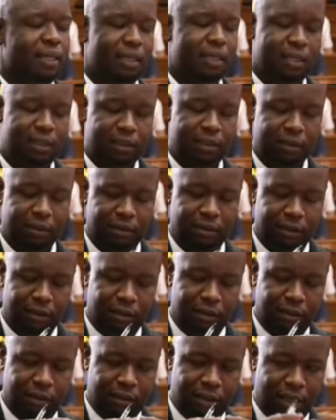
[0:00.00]
But
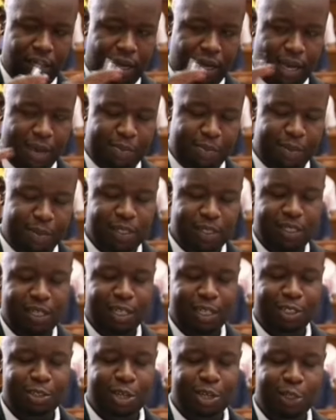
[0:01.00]
I
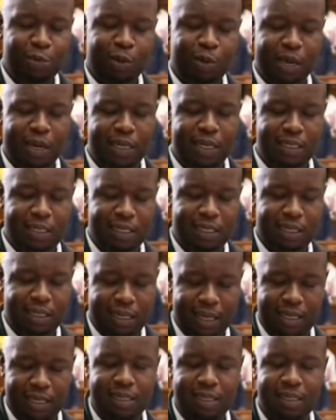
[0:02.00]
appreciate your
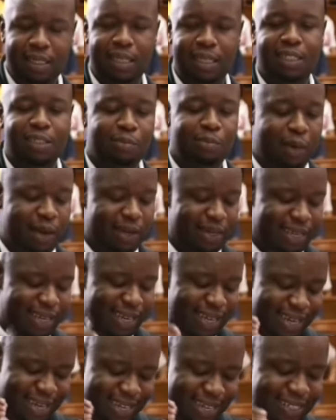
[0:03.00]
explanation at this stage.
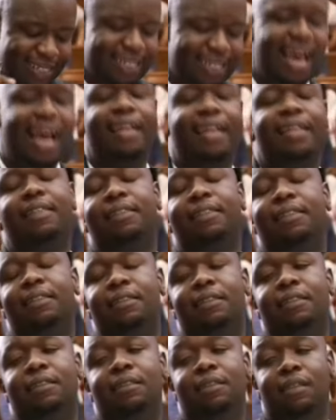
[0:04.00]
But
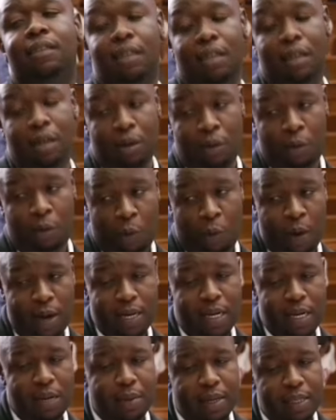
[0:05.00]
initially,
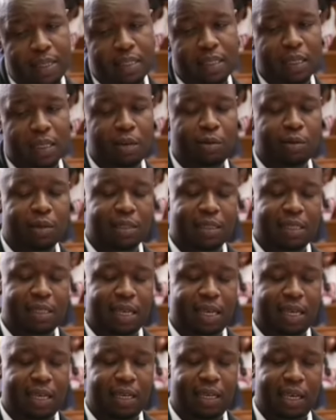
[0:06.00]
when the magistrate
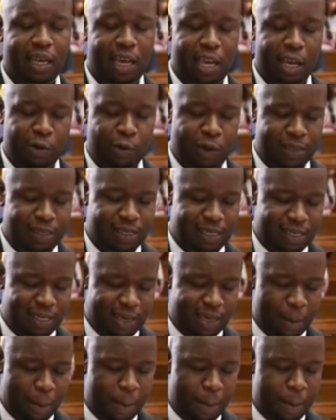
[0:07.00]
was there, it
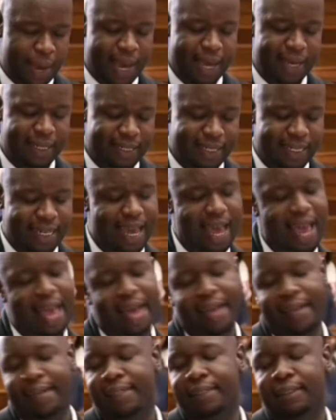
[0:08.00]
was bare
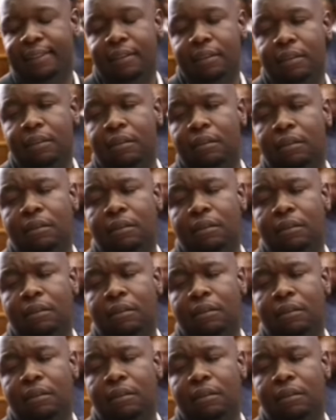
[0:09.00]
denial.